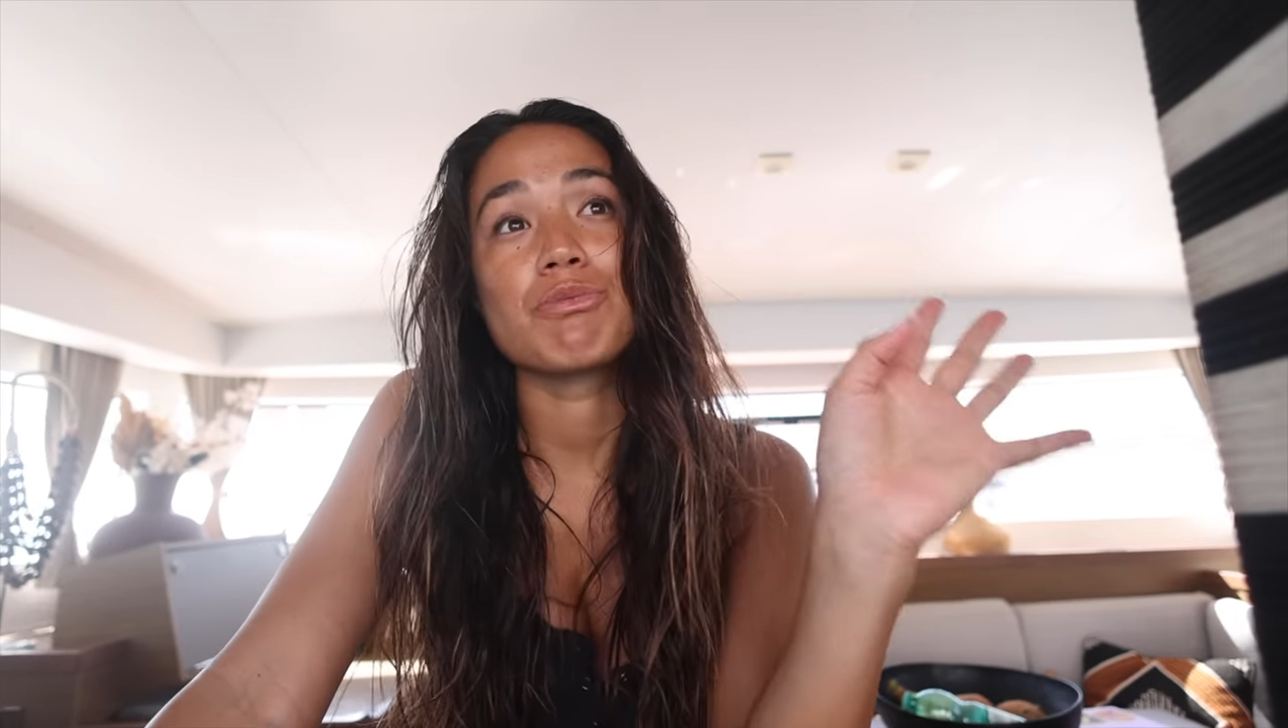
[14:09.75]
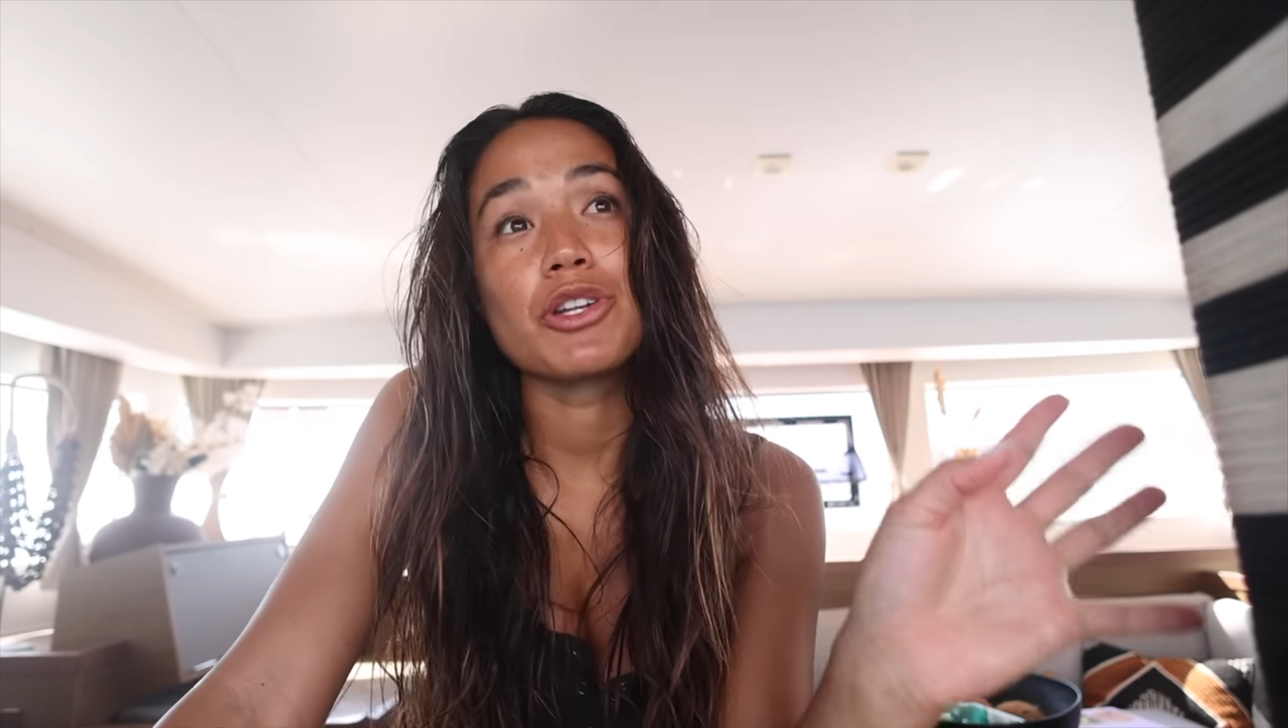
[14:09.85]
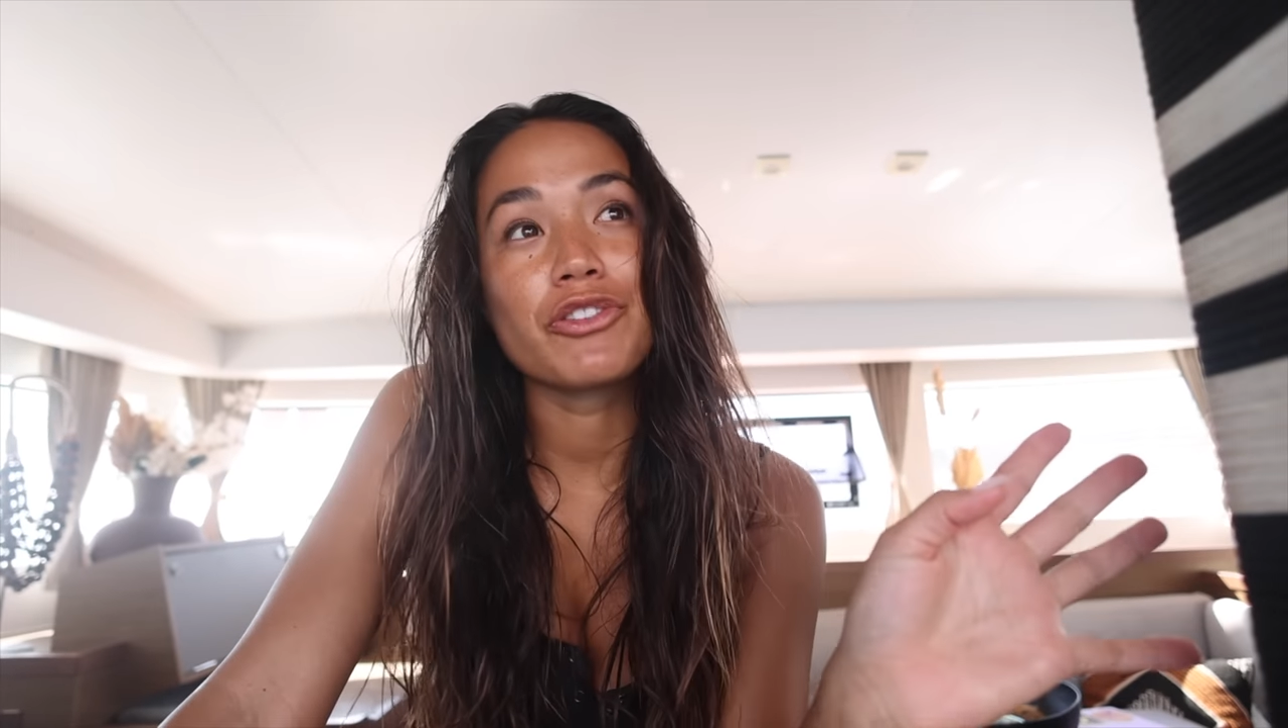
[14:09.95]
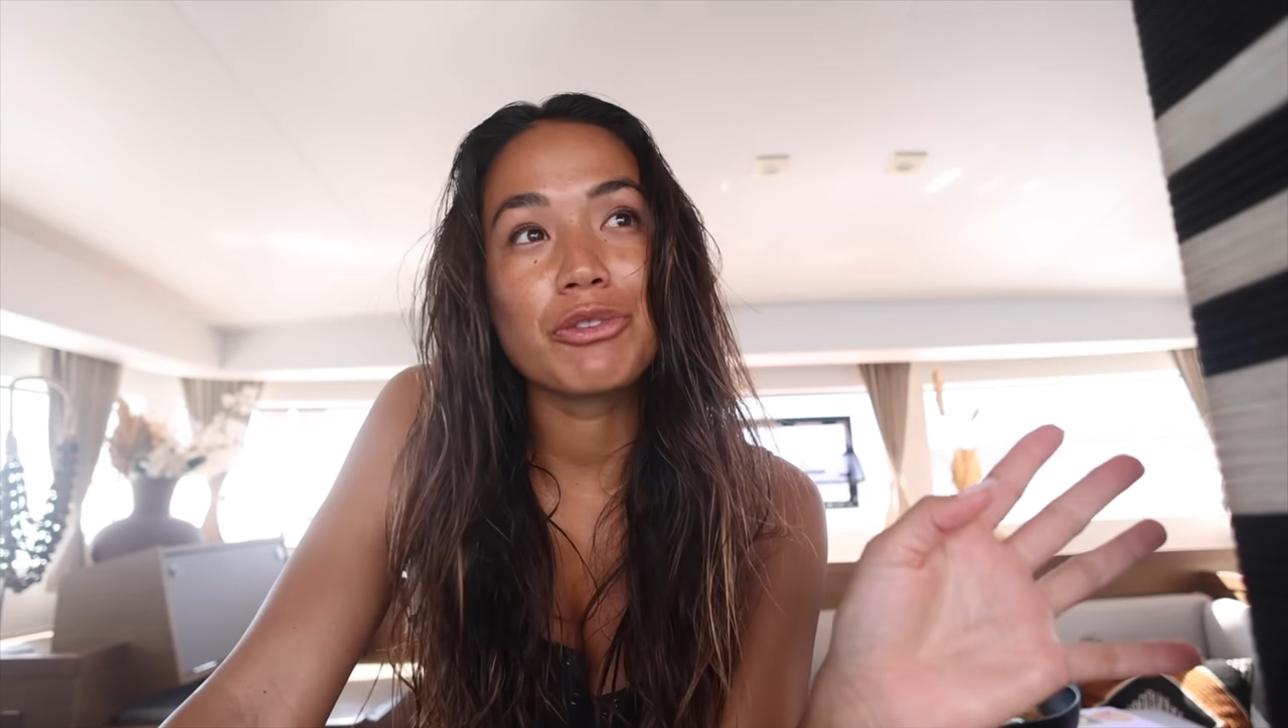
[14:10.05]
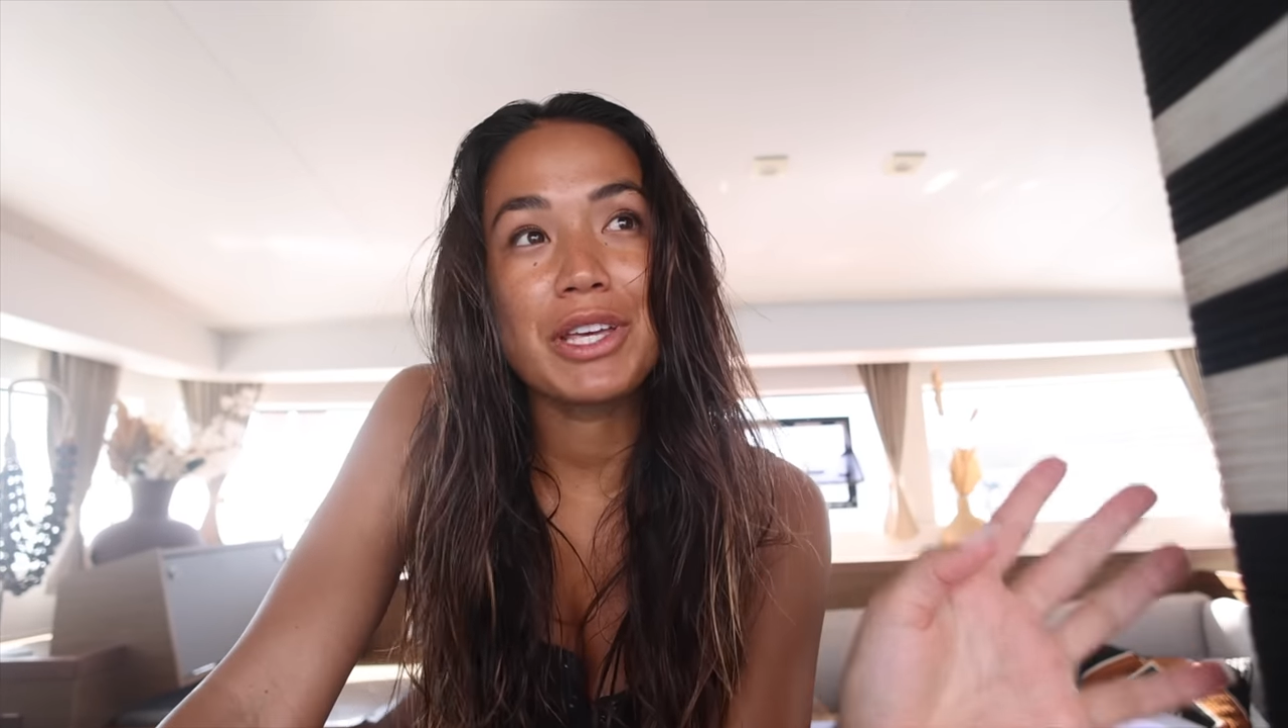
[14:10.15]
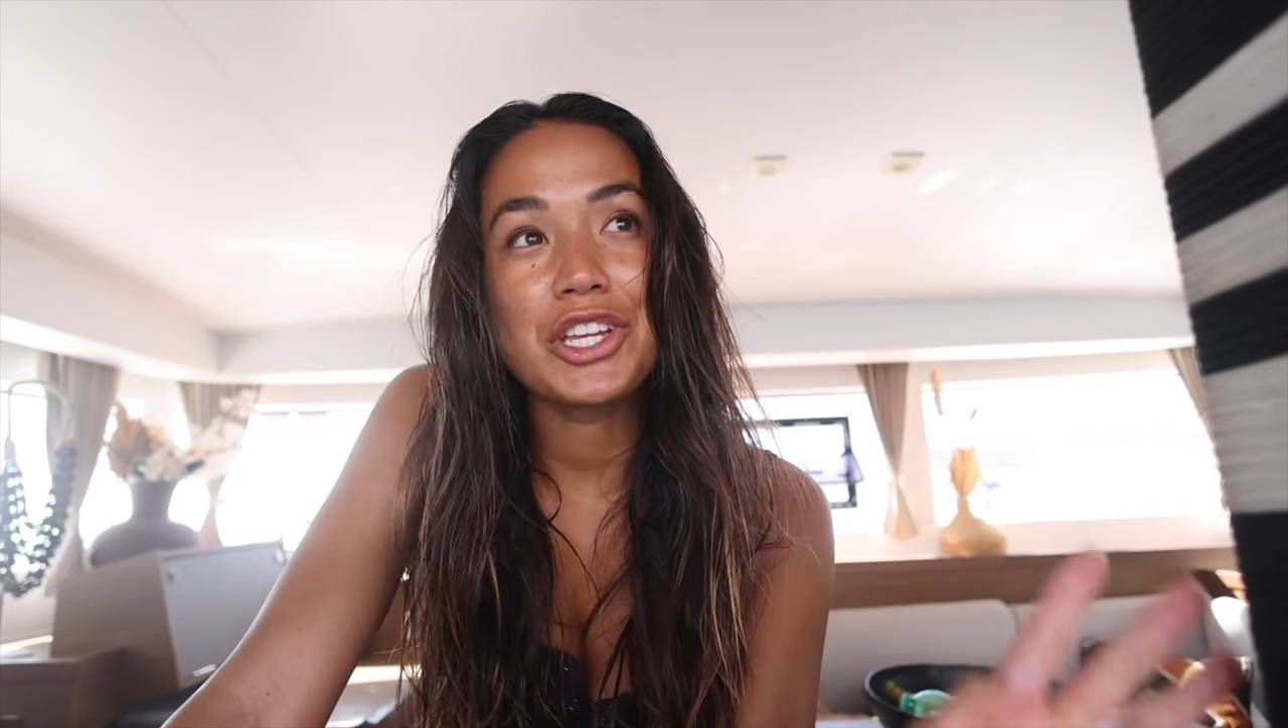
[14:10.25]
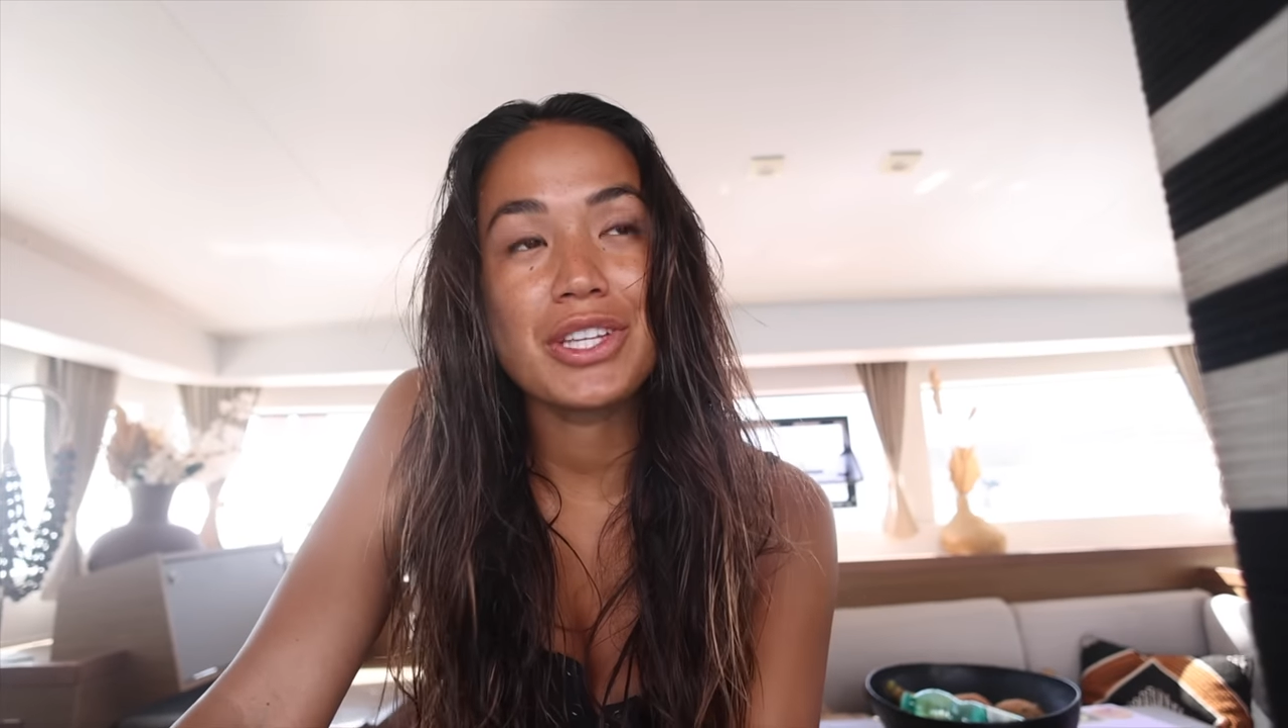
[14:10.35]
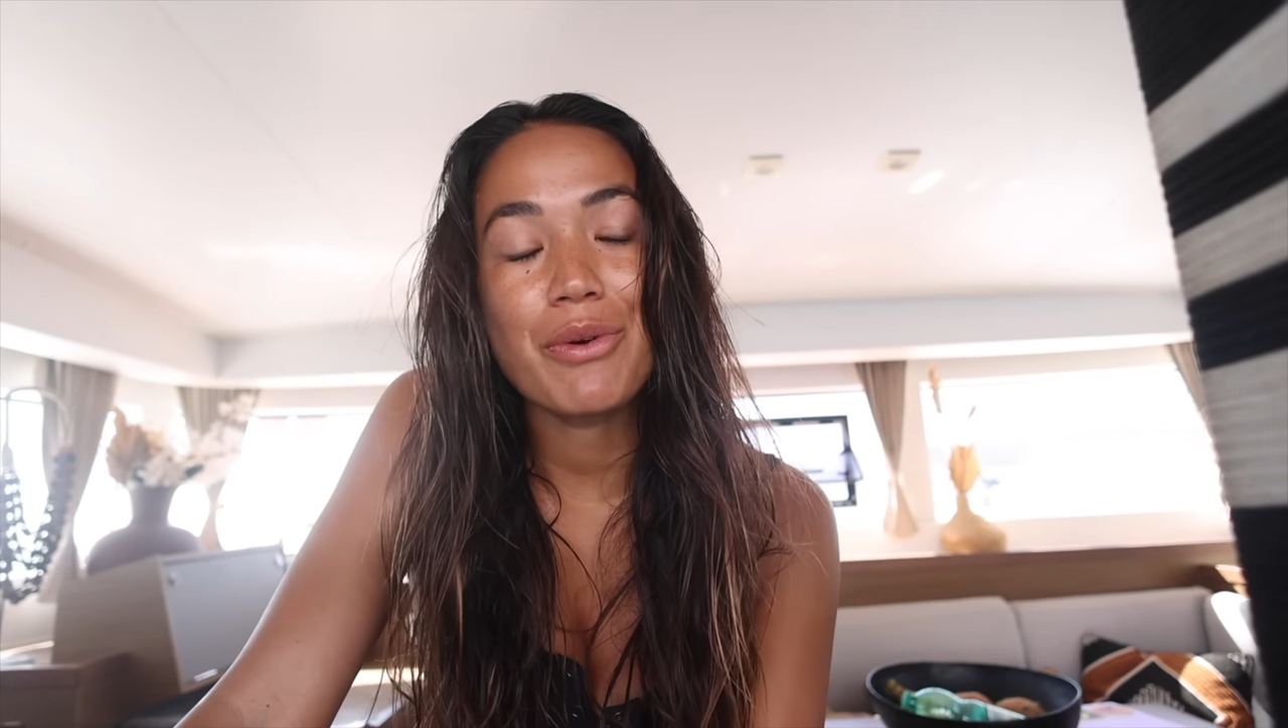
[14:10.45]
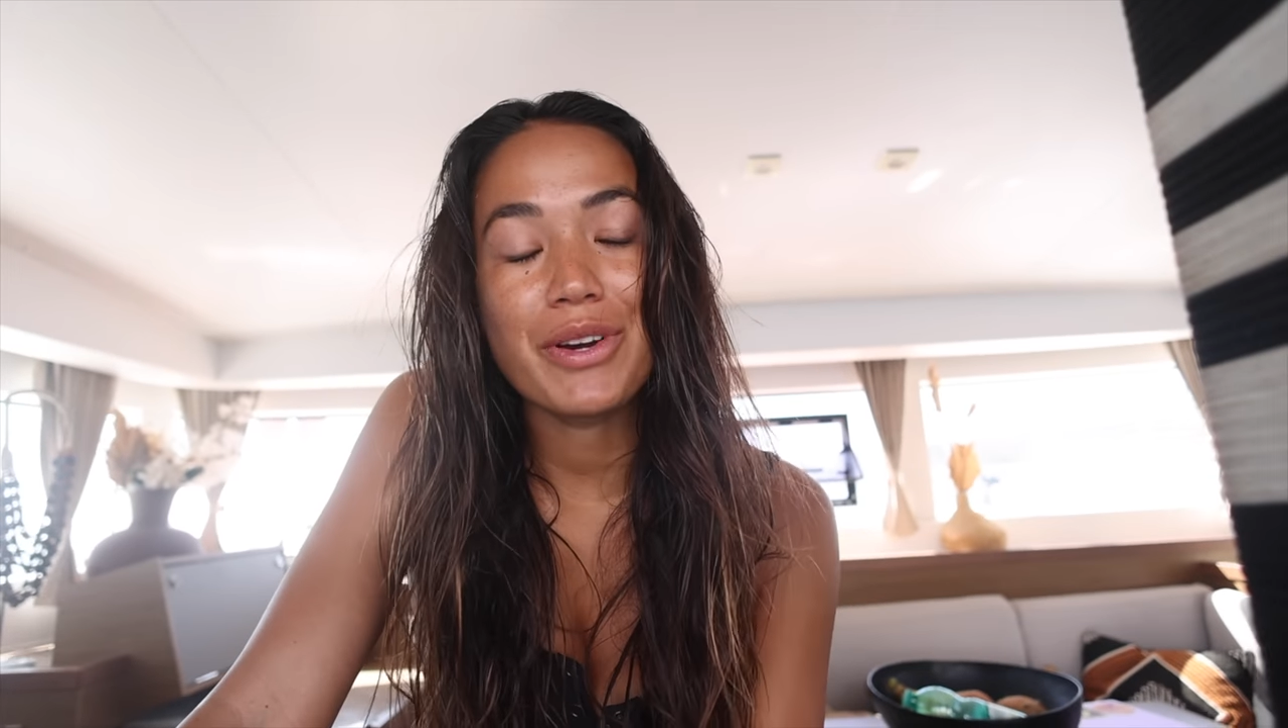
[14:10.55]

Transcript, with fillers: beautiful beach that